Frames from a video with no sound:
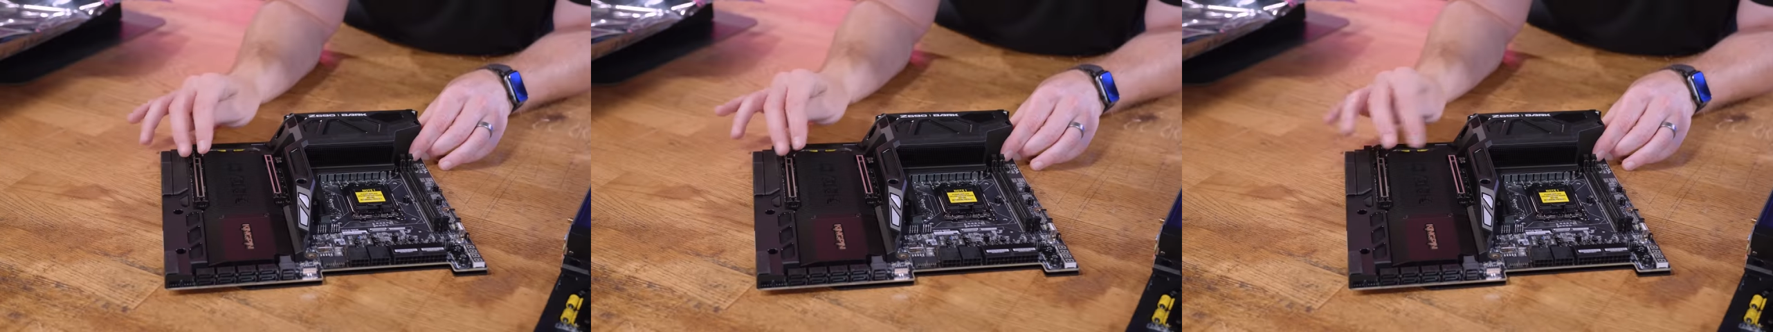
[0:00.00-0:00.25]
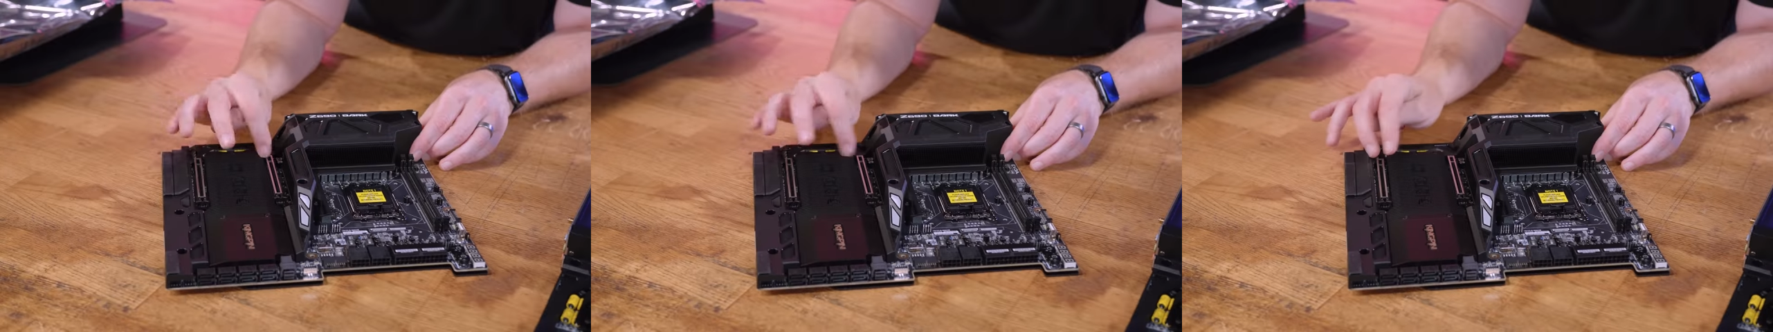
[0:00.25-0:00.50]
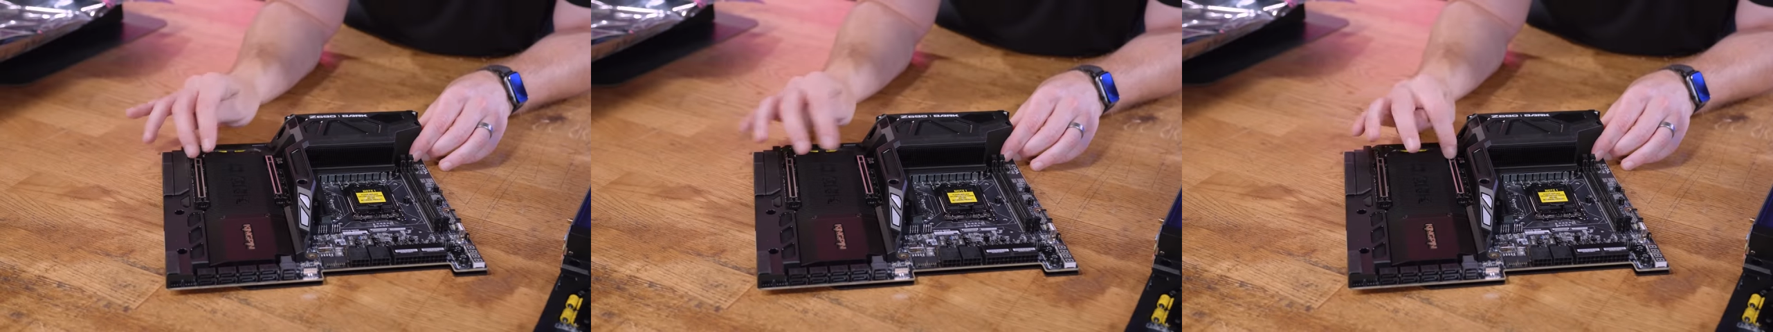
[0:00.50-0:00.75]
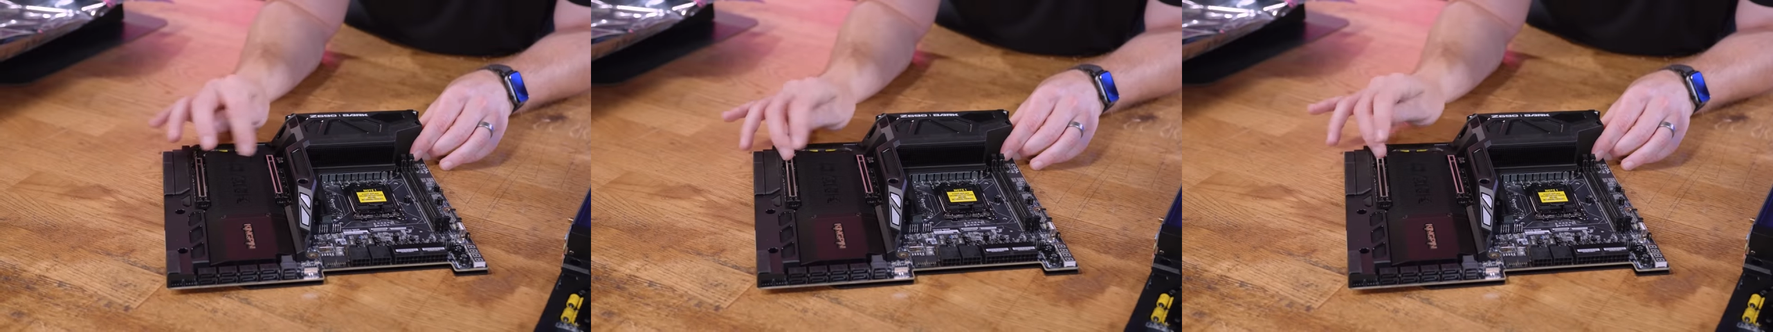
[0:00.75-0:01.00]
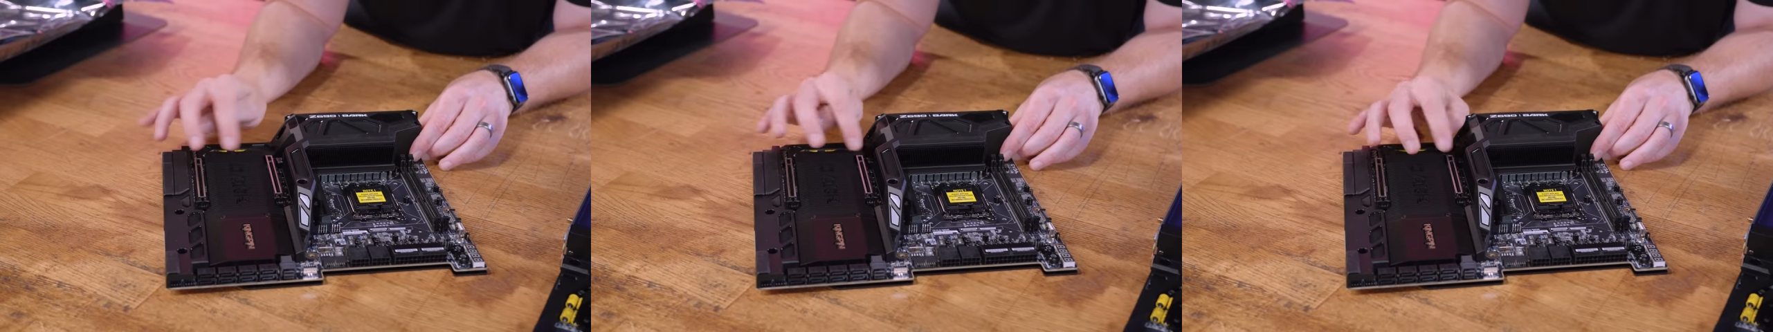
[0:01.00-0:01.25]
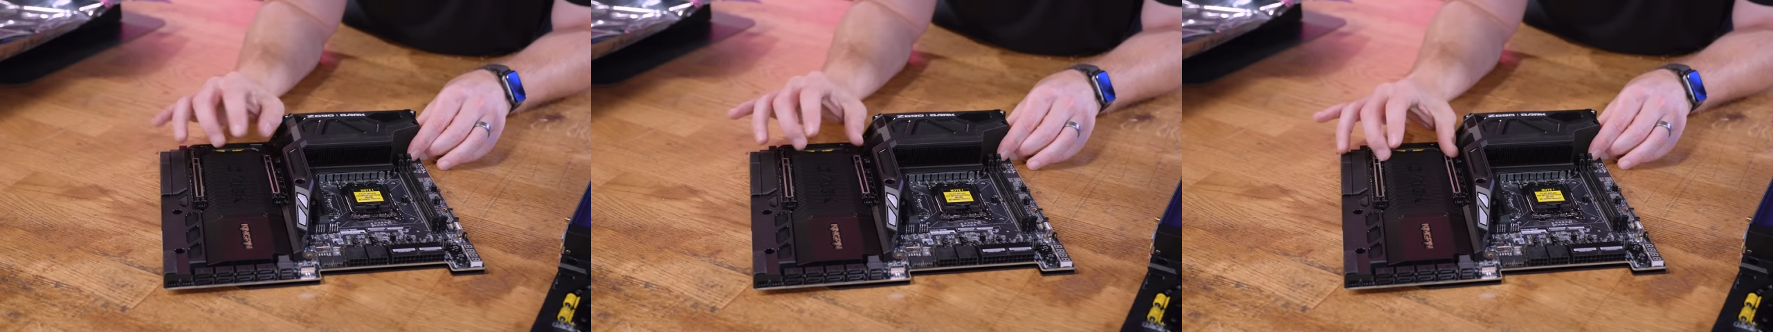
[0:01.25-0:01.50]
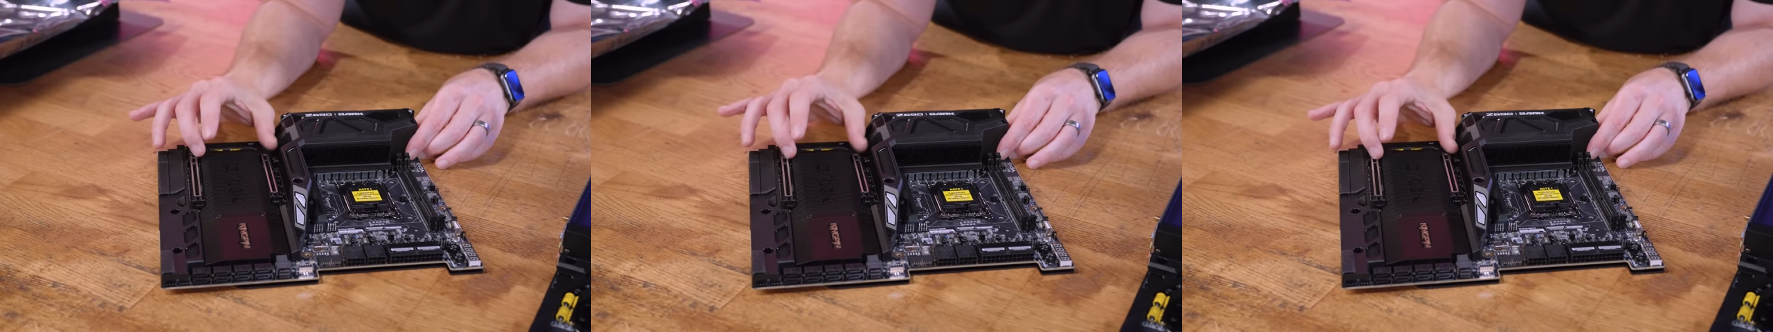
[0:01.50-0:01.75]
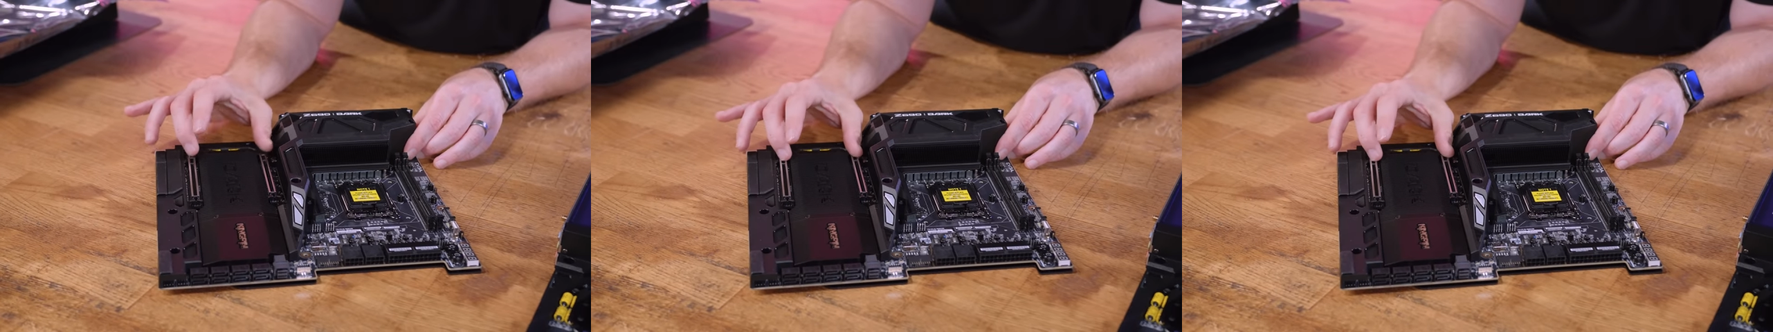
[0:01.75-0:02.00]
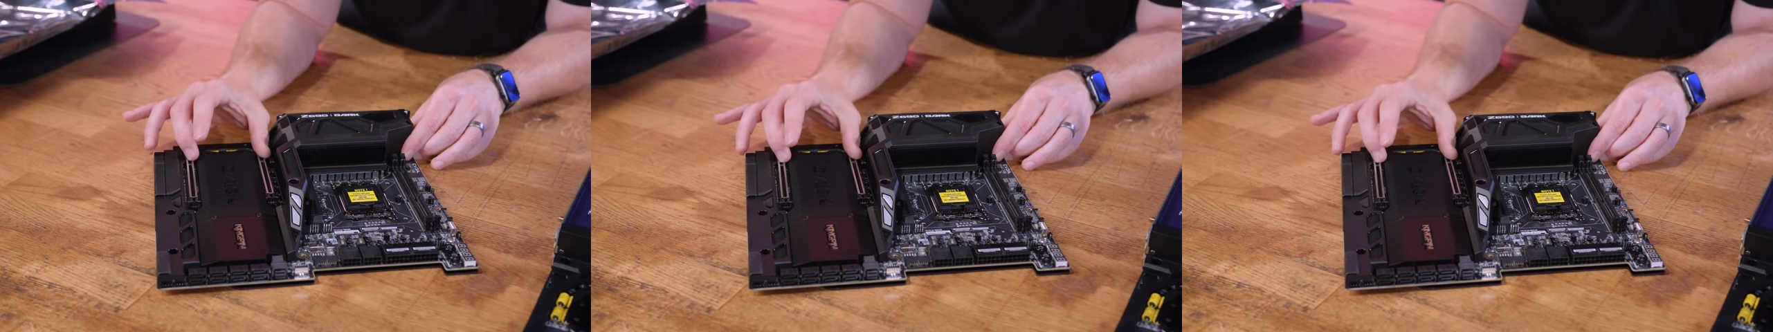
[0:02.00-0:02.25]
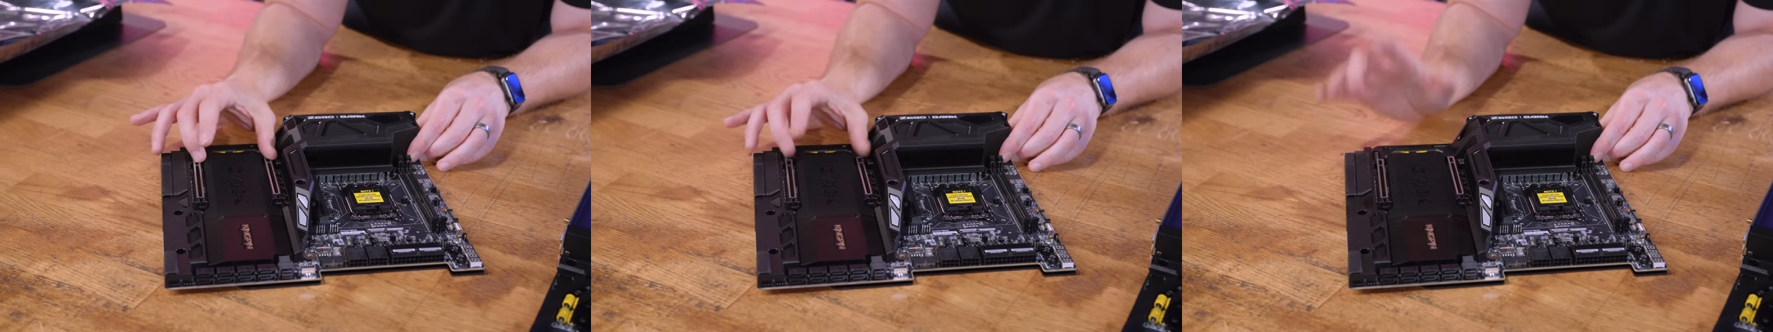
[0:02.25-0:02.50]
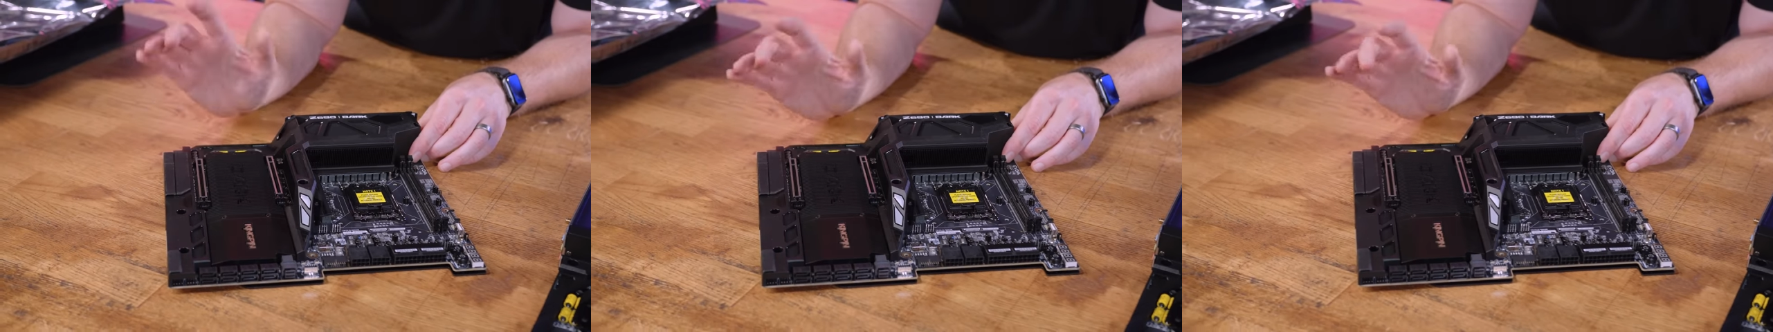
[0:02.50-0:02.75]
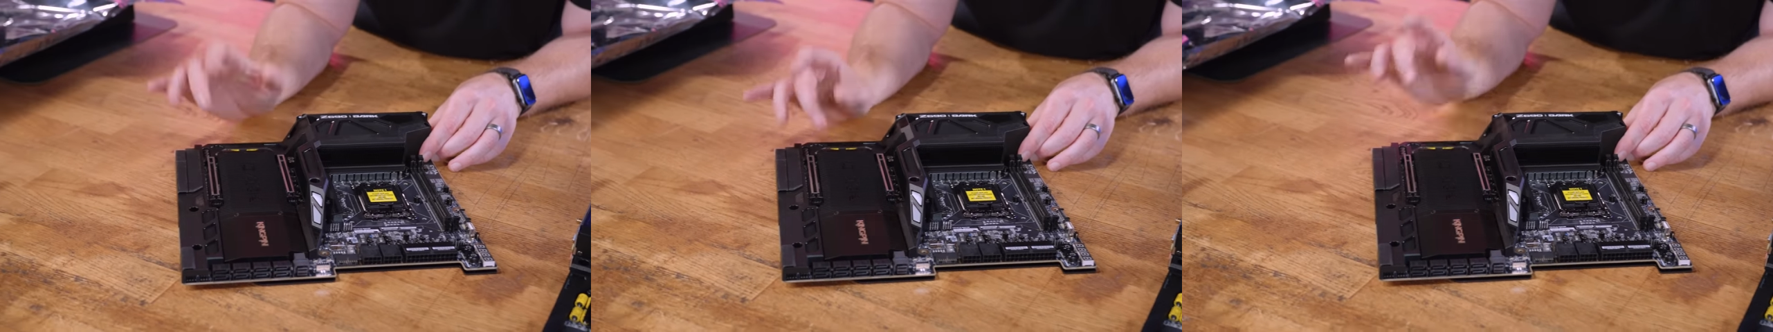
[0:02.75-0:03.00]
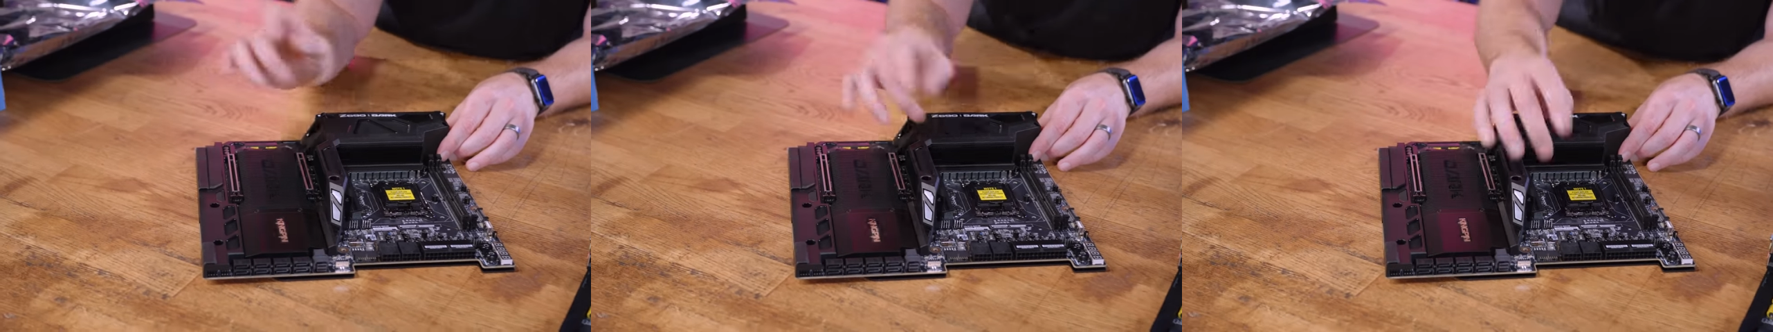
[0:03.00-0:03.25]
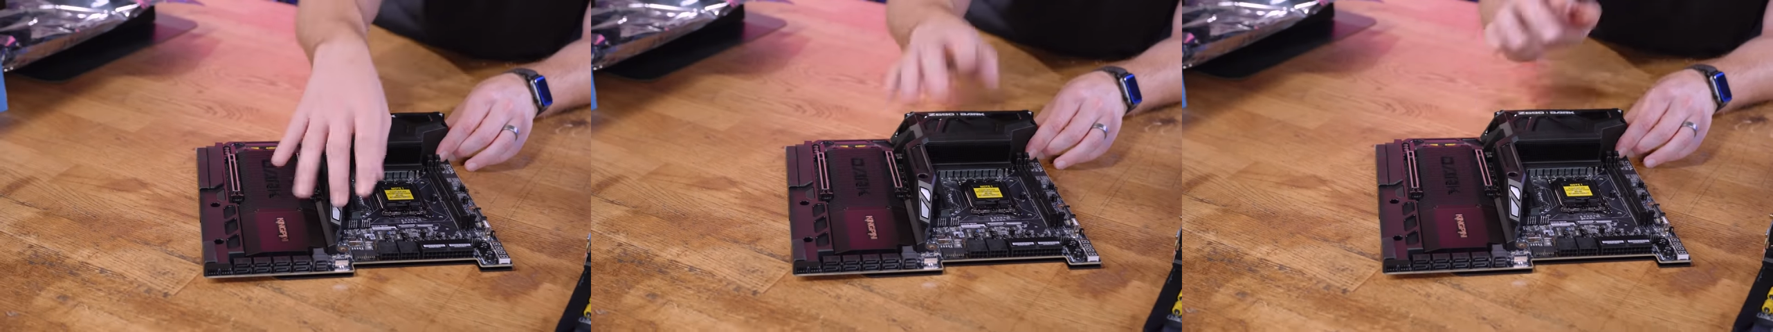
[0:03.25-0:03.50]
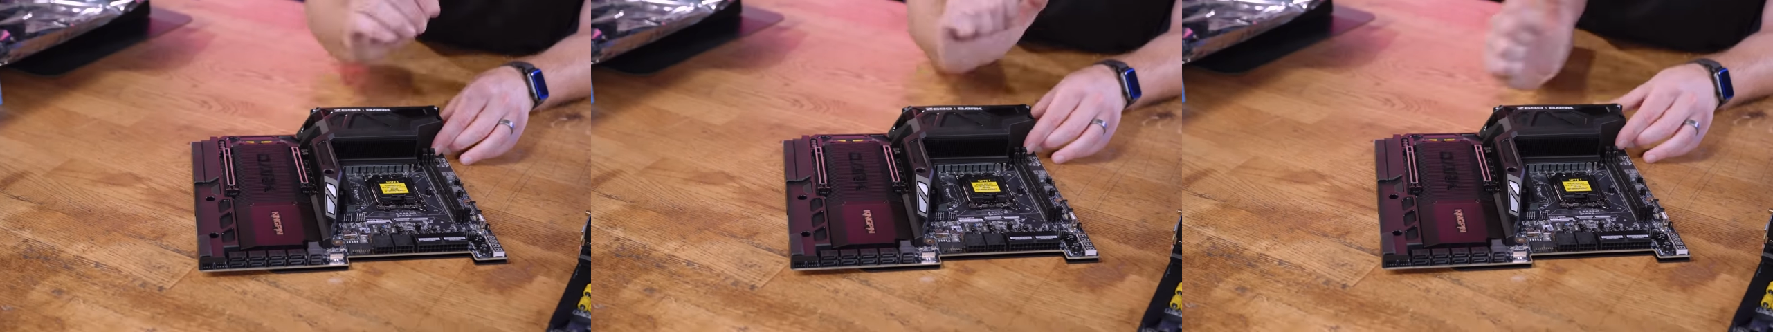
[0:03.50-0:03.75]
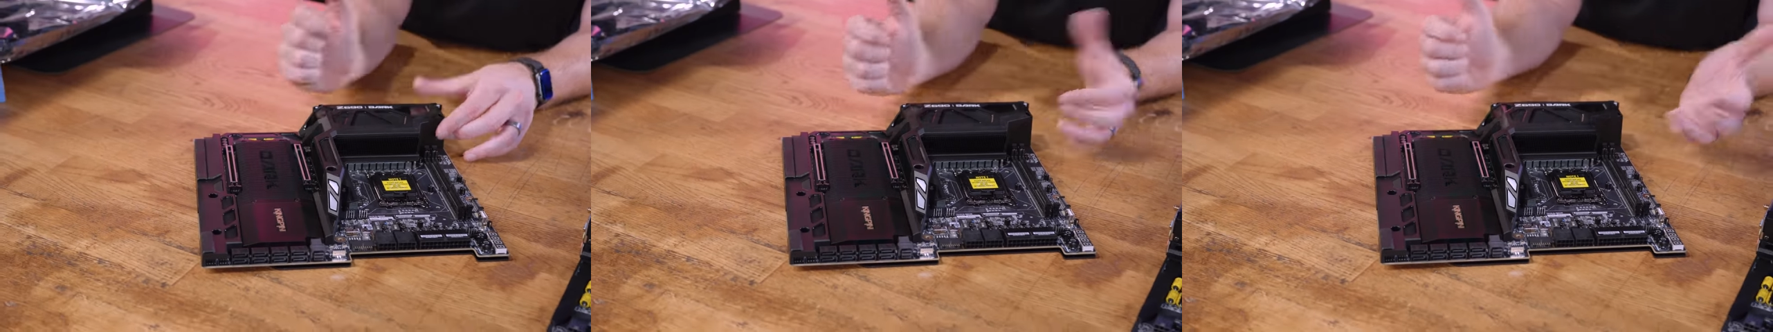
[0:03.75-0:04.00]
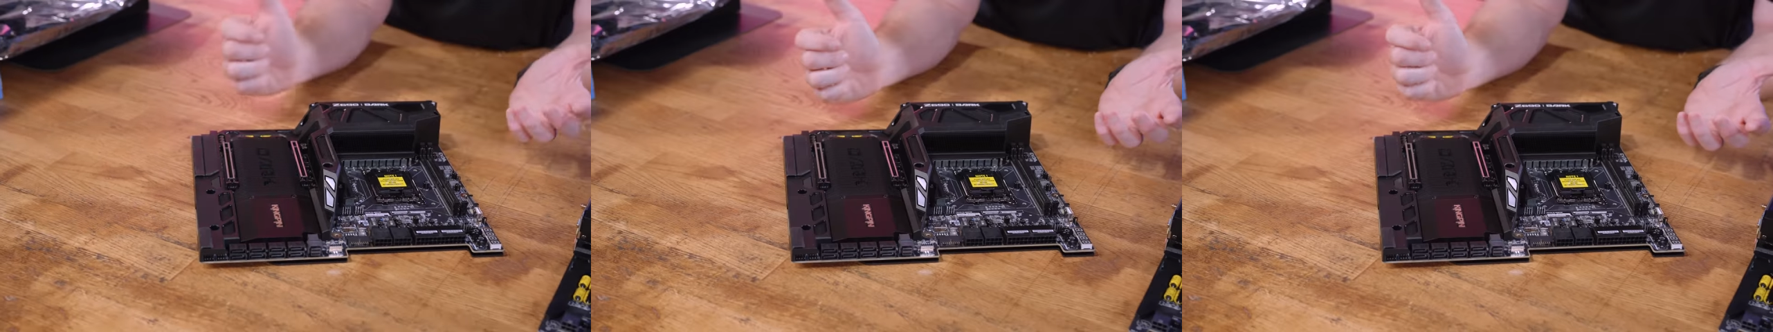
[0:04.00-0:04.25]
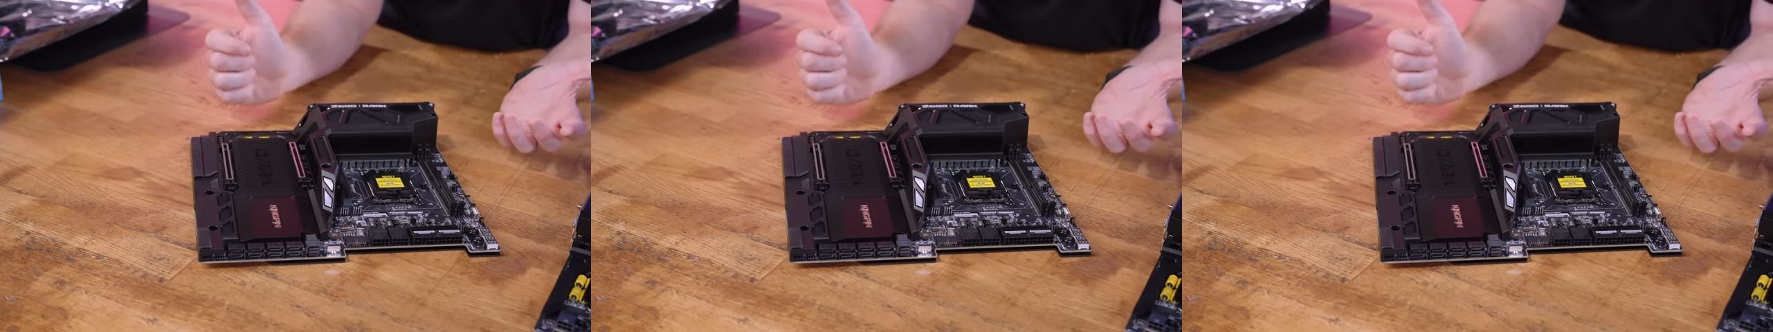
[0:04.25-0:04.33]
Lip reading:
[unreadable: no face in view]